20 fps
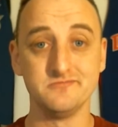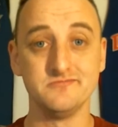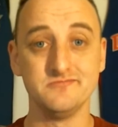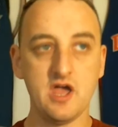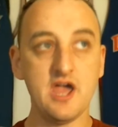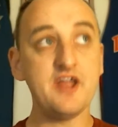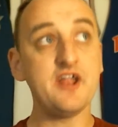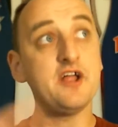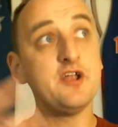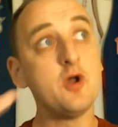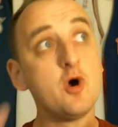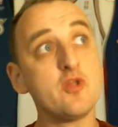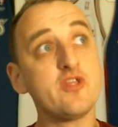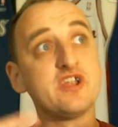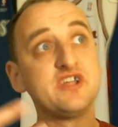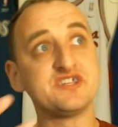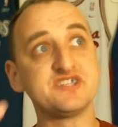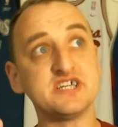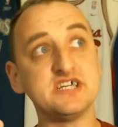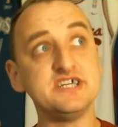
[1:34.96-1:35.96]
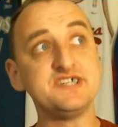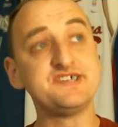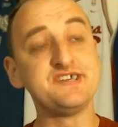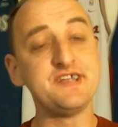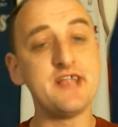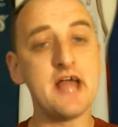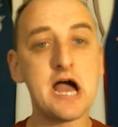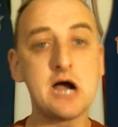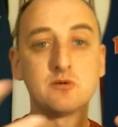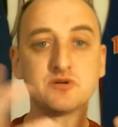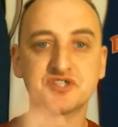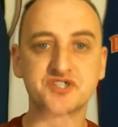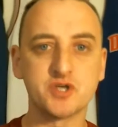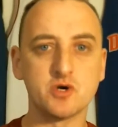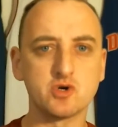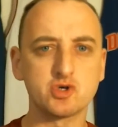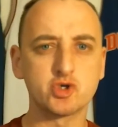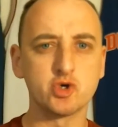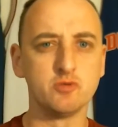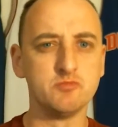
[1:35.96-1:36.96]
And I know that it's easy now with
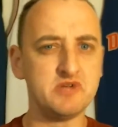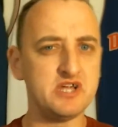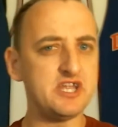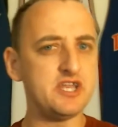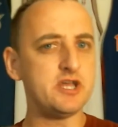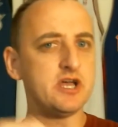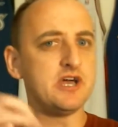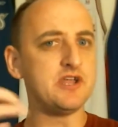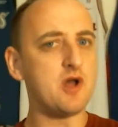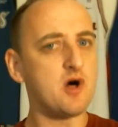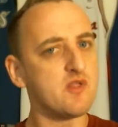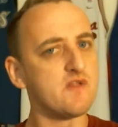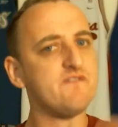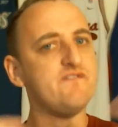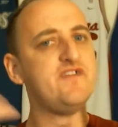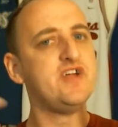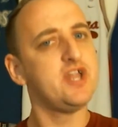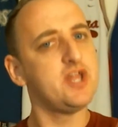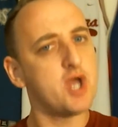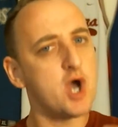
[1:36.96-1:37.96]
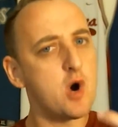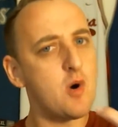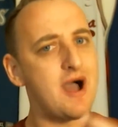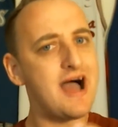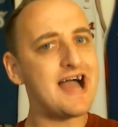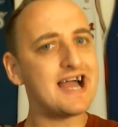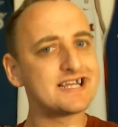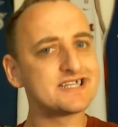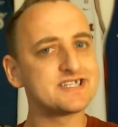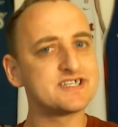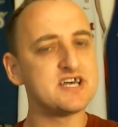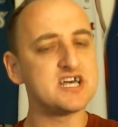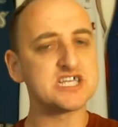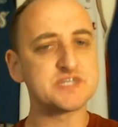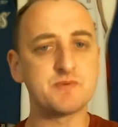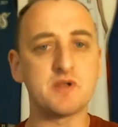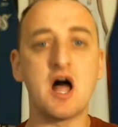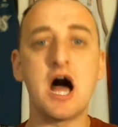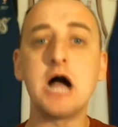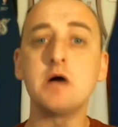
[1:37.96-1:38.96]
social media and all the video access,
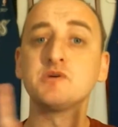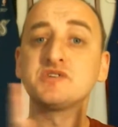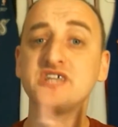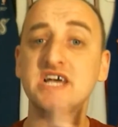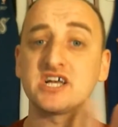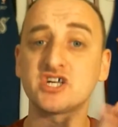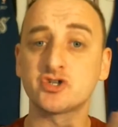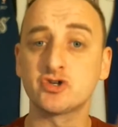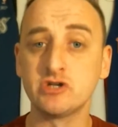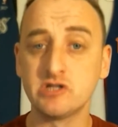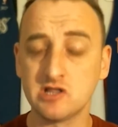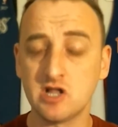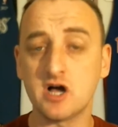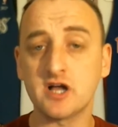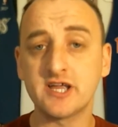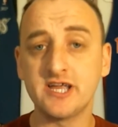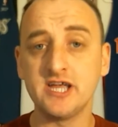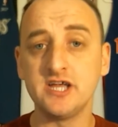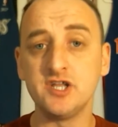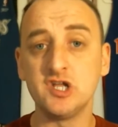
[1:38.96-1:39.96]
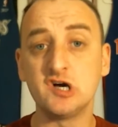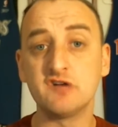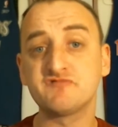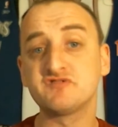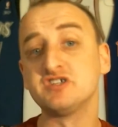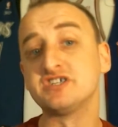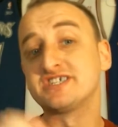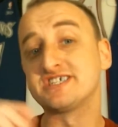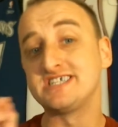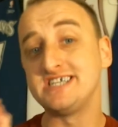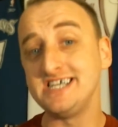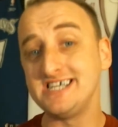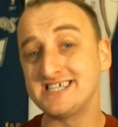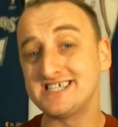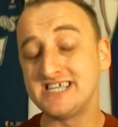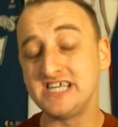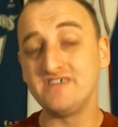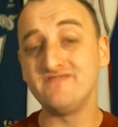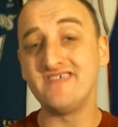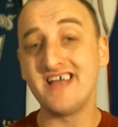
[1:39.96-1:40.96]
but I was actually lucky enough to see
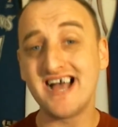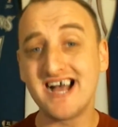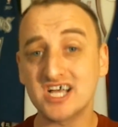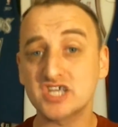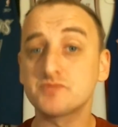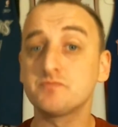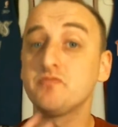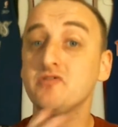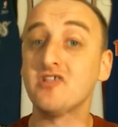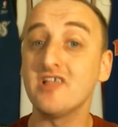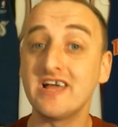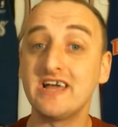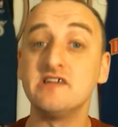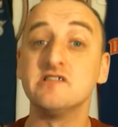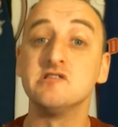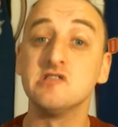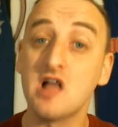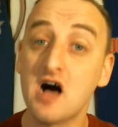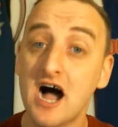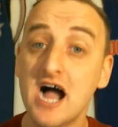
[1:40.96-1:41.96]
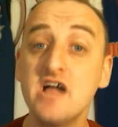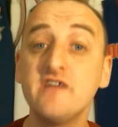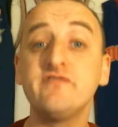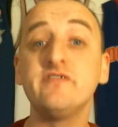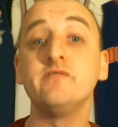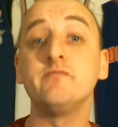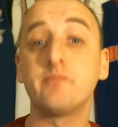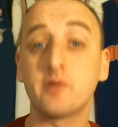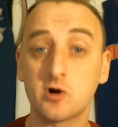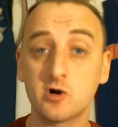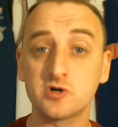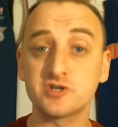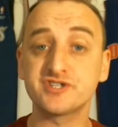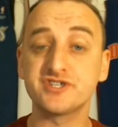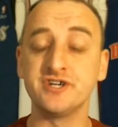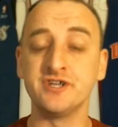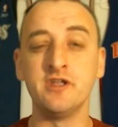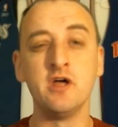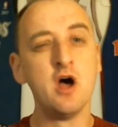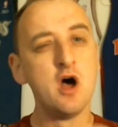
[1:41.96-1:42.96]
Steve Nash play live in
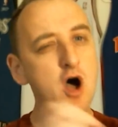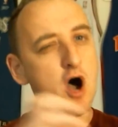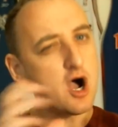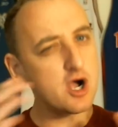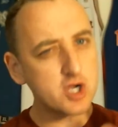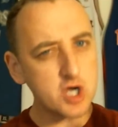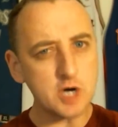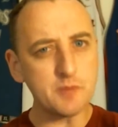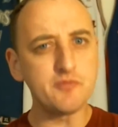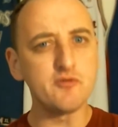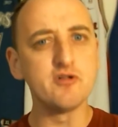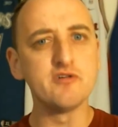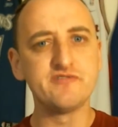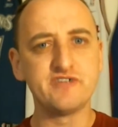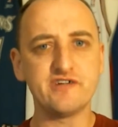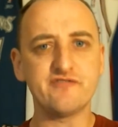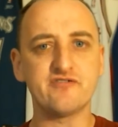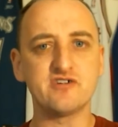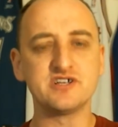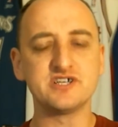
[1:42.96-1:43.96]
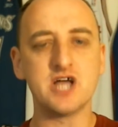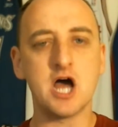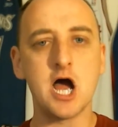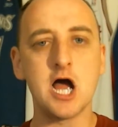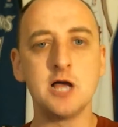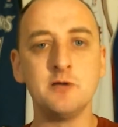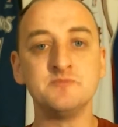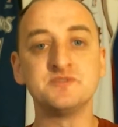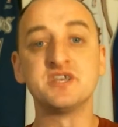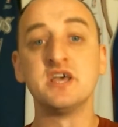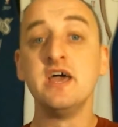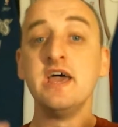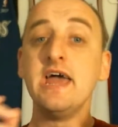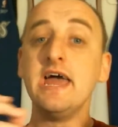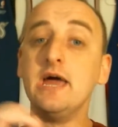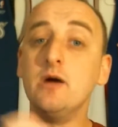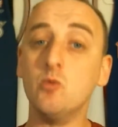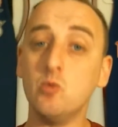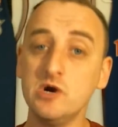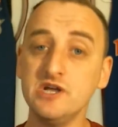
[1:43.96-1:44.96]
person a couple of different times
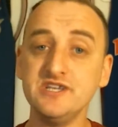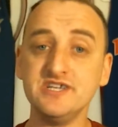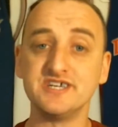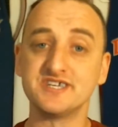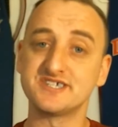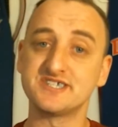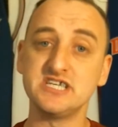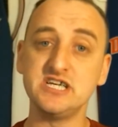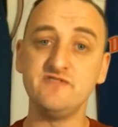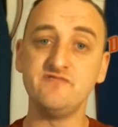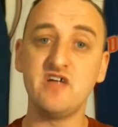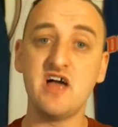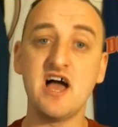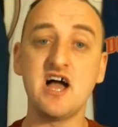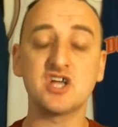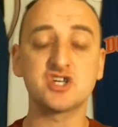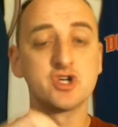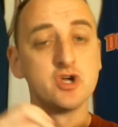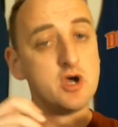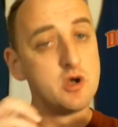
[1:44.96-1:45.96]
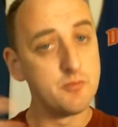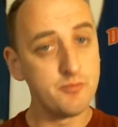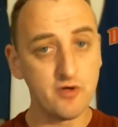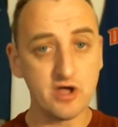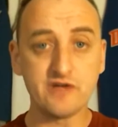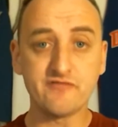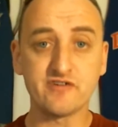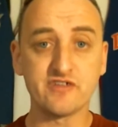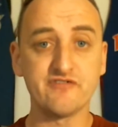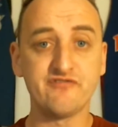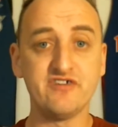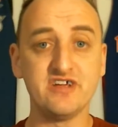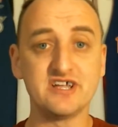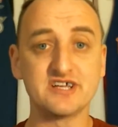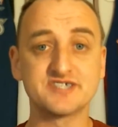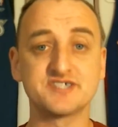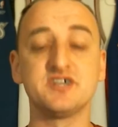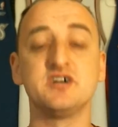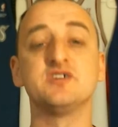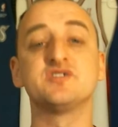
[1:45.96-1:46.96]
and witness Steve Nash play for the
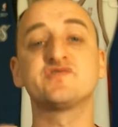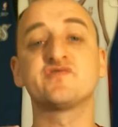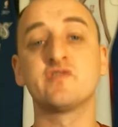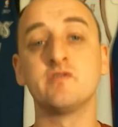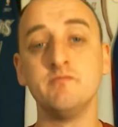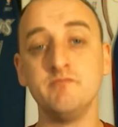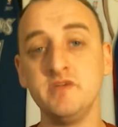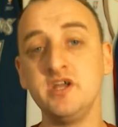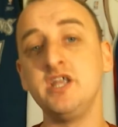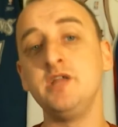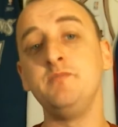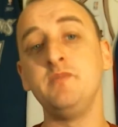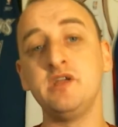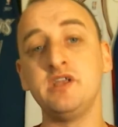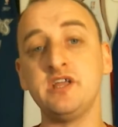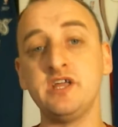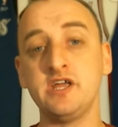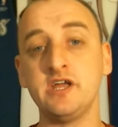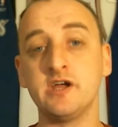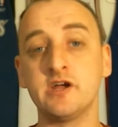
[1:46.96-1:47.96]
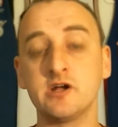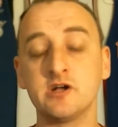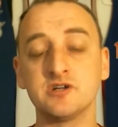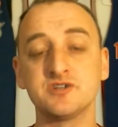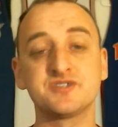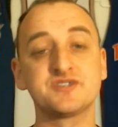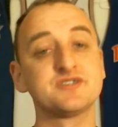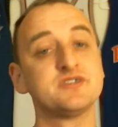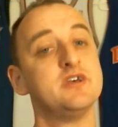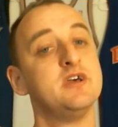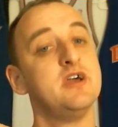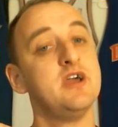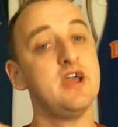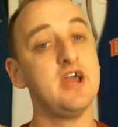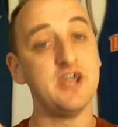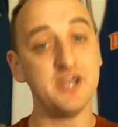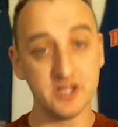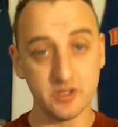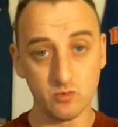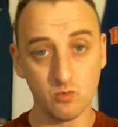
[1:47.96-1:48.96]
Phoenix Suns for many, many years,
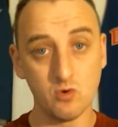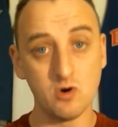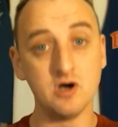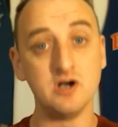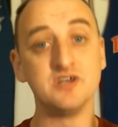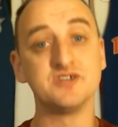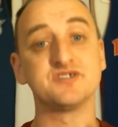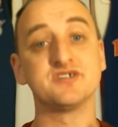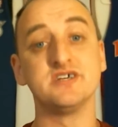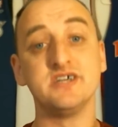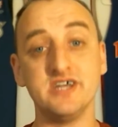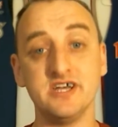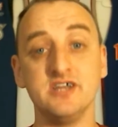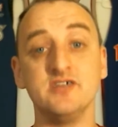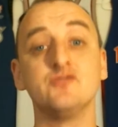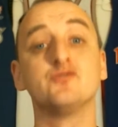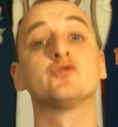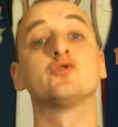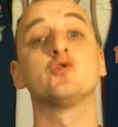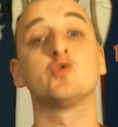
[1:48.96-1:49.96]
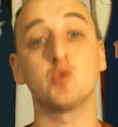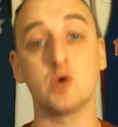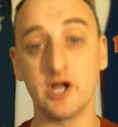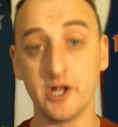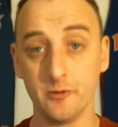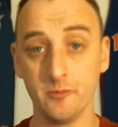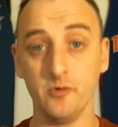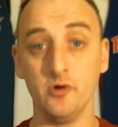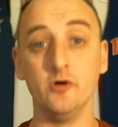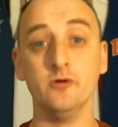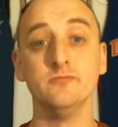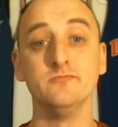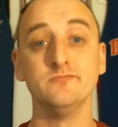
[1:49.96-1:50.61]
and it was incredible.